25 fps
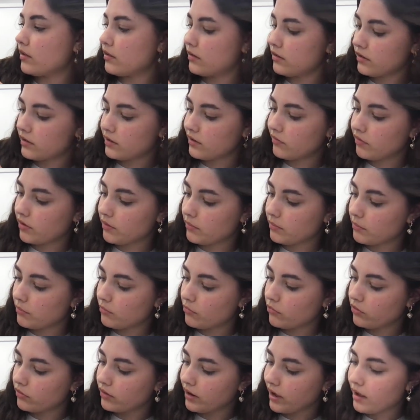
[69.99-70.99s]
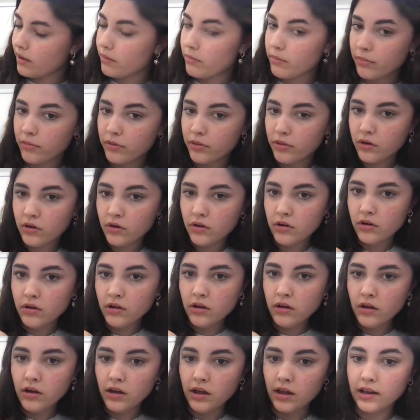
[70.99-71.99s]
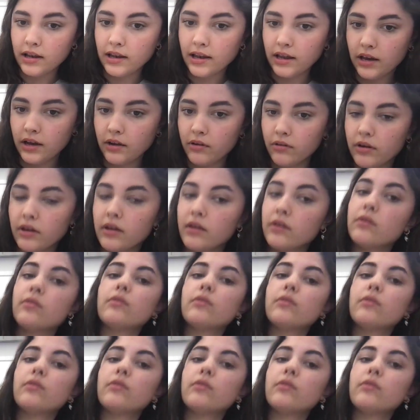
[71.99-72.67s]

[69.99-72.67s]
to give it a bit more depth and layering,